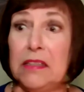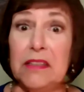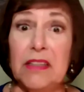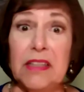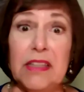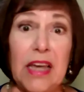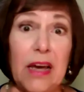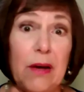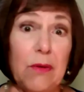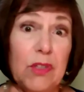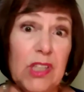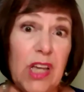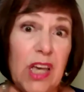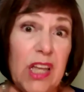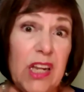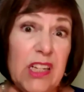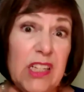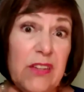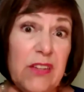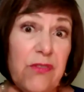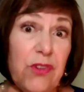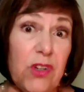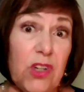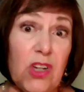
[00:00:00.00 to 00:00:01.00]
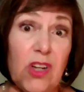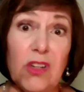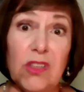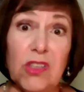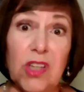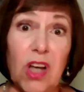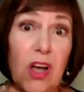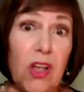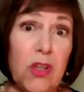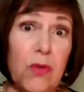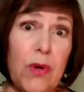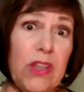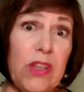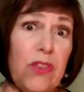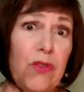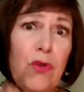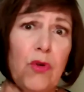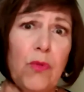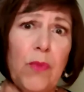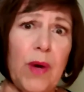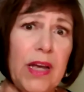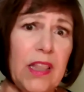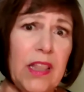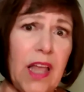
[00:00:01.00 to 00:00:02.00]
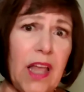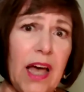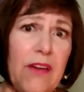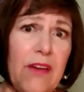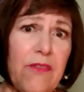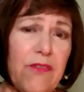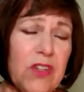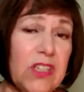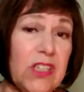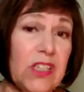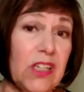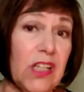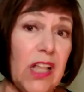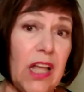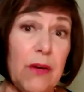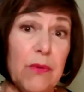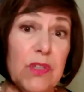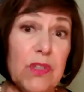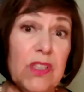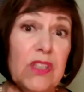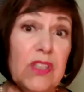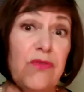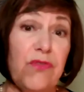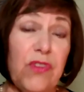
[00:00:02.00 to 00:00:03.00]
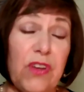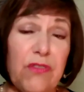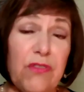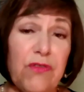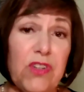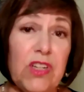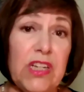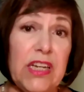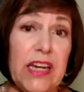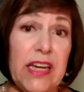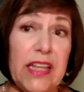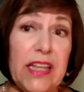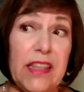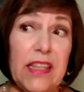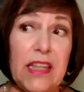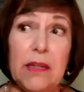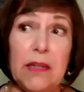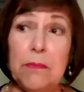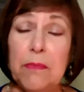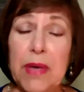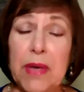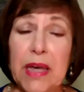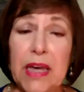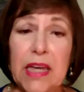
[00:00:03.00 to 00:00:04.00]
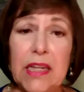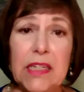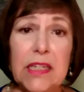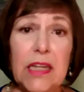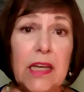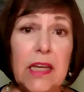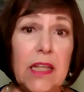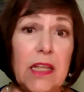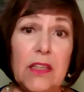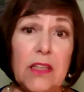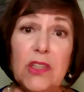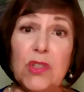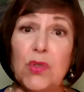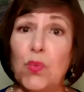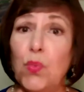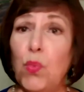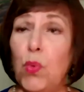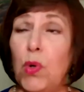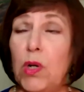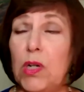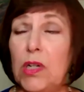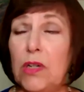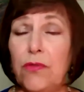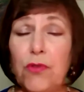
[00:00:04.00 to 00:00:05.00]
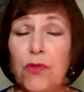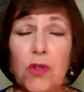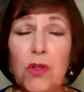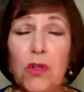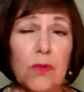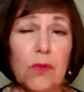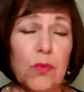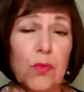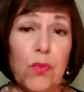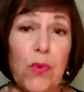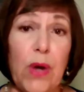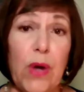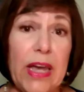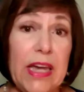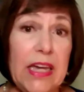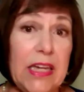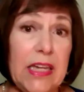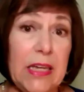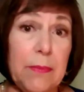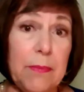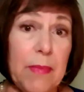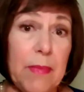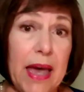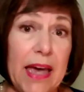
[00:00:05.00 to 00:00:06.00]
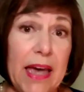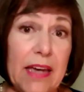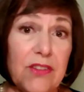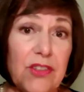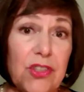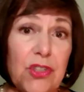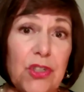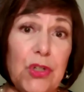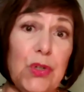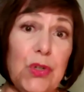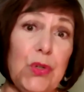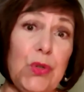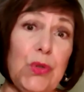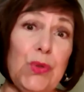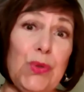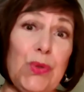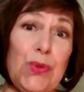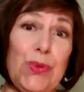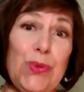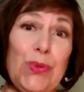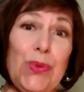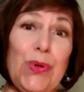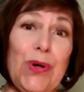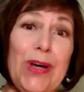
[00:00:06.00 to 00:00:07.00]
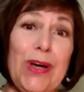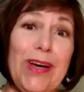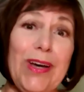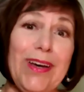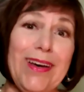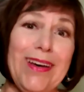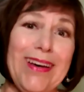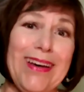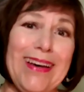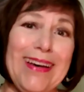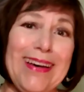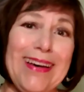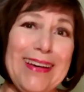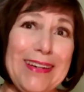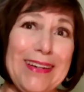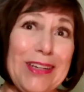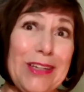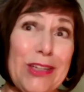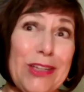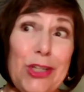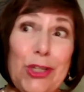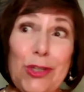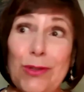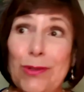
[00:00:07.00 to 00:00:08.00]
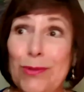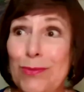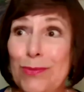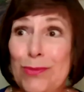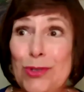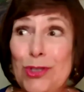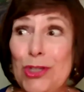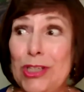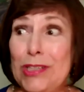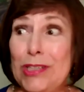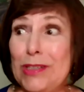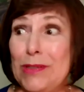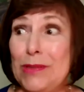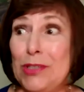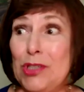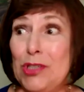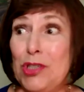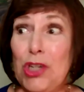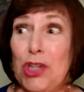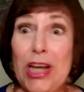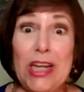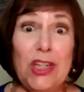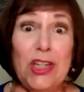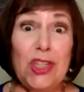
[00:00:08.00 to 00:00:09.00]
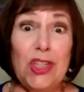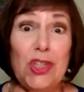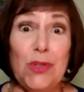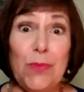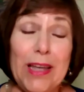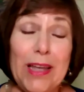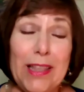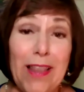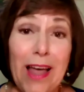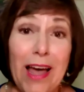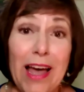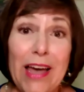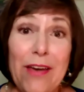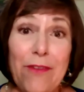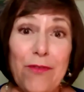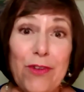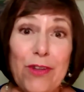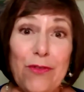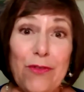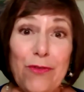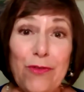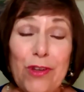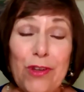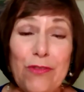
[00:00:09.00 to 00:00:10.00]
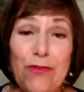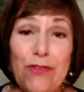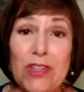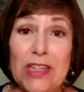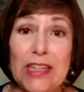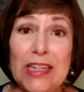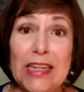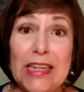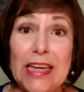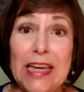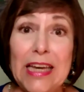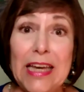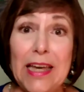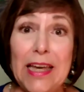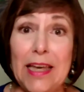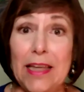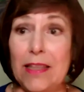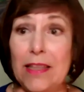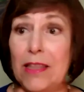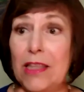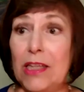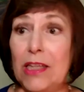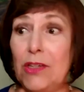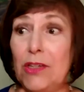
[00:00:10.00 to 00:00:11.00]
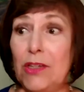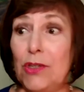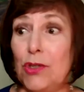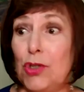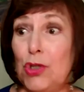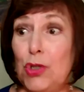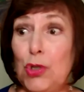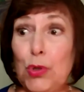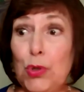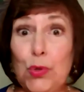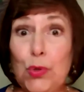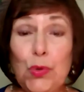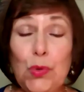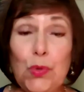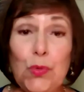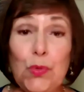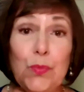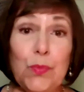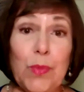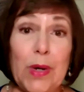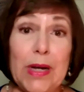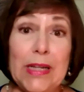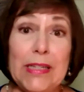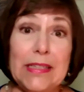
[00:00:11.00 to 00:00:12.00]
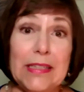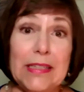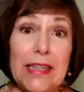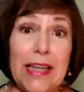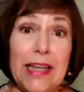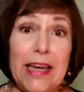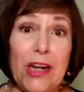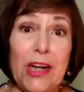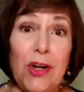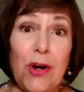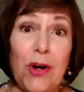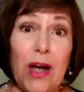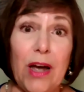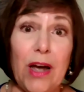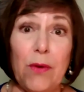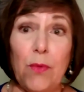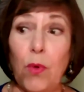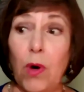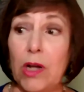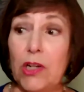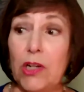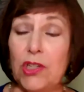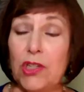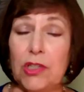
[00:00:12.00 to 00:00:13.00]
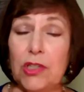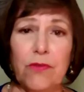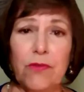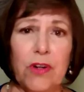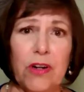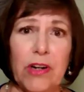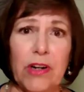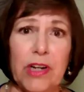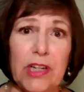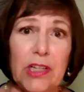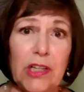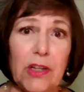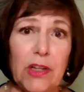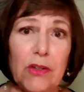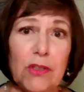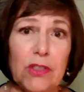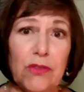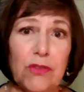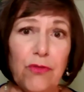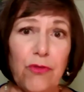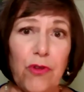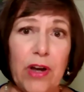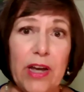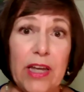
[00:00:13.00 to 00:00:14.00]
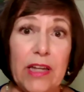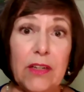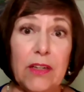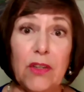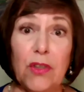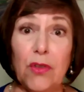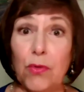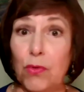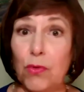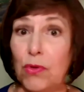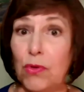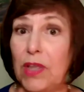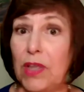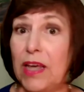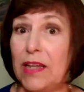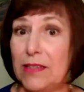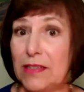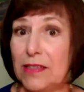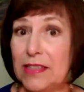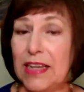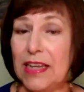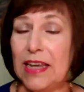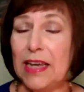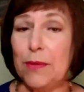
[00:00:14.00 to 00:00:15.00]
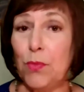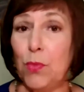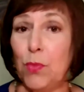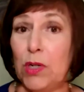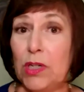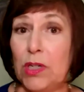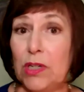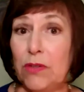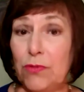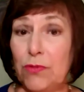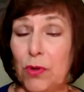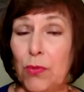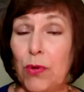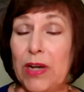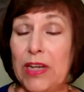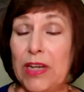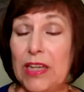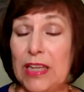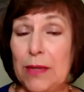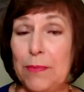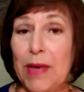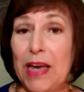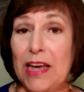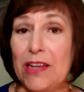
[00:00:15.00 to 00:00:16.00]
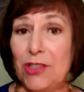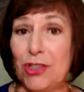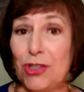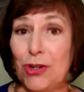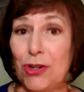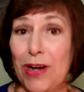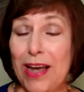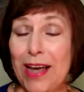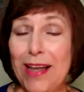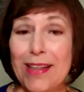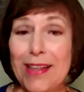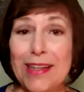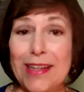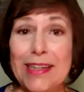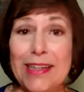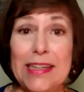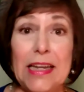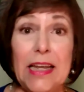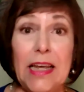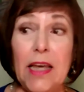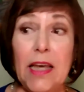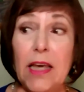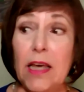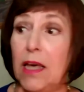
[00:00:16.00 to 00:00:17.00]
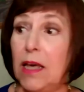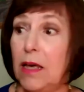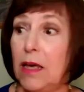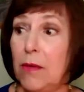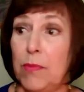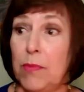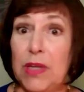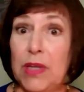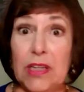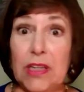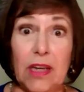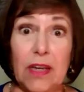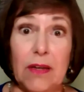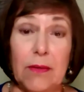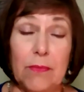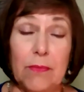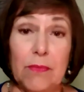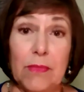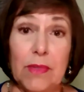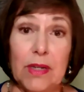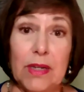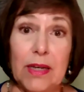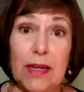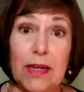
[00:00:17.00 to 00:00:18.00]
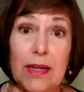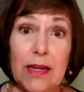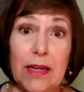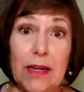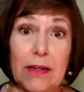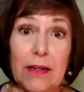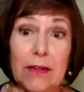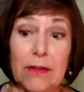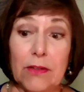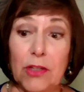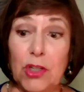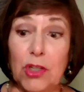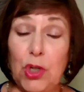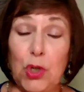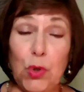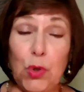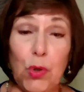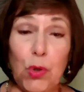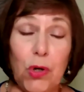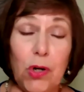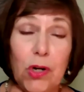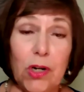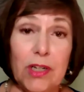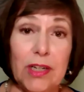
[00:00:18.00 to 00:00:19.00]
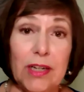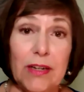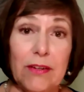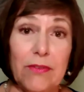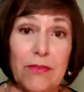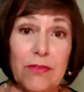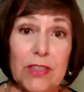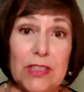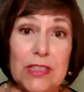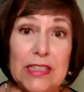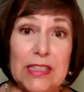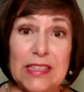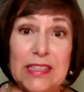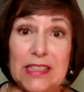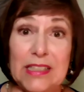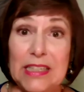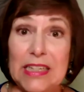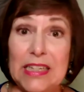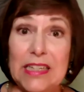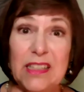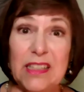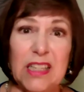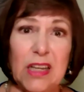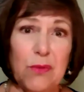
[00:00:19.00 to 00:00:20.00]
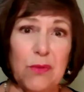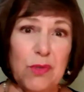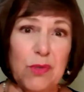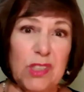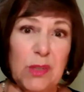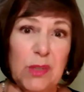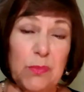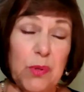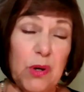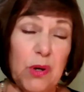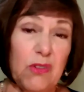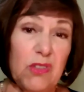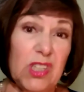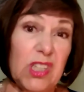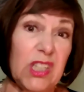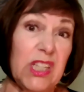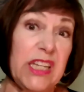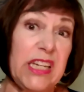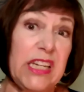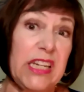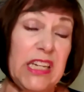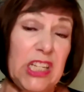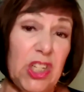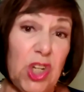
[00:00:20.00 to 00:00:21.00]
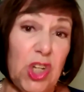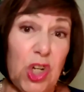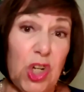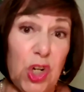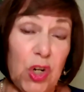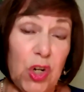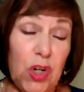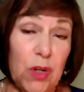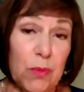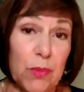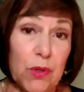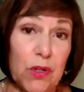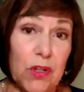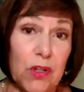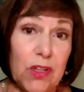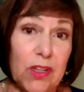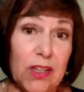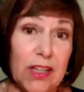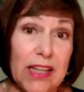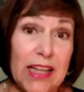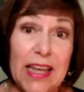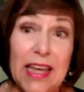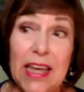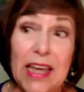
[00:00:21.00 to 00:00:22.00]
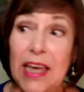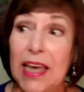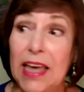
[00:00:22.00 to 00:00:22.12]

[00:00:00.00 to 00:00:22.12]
And that was kind of difficult all the way through my life until I was 50, and then met this wonderful Reiki master who just changed my life at 50. Then 2 months later, I watched a very close friend through that same wonderful Reiki master, Helen, become cured of a disease that was supposedly incurable.